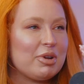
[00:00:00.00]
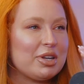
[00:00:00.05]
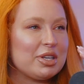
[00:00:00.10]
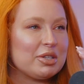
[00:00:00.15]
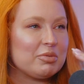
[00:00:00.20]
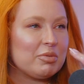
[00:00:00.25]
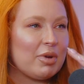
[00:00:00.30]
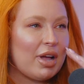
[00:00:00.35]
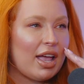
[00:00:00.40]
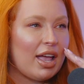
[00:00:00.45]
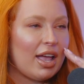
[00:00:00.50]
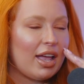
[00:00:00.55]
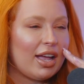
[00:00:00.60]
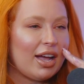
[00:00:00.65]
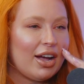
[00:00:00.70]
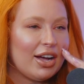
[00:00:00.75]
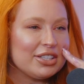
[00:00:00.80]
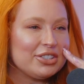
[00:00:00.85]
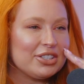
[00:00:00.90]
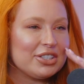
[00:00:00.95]
ones where
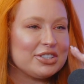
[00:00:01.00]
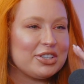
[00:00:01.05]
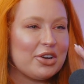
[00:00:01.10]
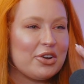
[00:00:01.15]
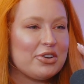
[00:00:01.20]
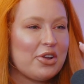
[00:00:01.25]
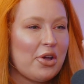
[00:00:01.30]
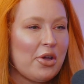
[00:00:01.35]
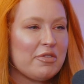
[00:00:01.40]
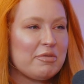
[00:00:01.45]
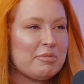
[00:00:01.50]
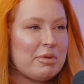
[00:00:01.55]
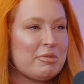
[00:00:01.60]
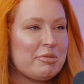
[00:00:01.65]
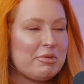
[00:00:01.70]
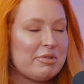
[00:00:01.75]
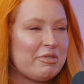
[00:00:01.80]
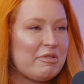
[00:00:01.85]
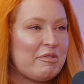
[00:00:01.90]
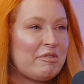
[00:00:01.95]
I just don't know if
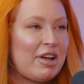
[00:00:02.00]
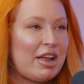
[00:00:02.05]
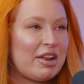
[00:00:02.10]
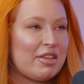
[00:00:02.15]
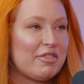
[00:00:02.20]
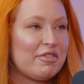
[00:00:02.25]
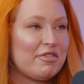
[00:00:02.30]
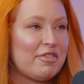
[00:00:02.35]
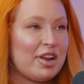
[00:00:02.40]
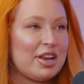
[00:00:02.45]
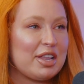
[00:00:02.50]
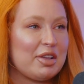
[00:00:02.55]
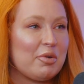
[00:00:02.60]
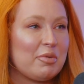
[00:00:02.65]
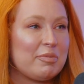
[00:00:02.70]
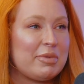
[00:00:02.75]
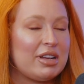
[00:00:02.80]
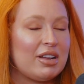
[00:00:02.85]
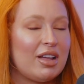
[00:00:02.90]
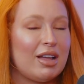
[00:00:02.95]
people would even find it funny
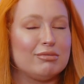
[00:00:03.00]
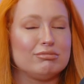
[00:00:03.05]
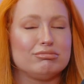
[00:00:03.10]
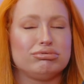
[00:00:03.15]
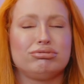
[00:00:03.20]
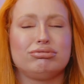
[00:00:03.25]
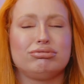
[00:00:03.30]
or been like,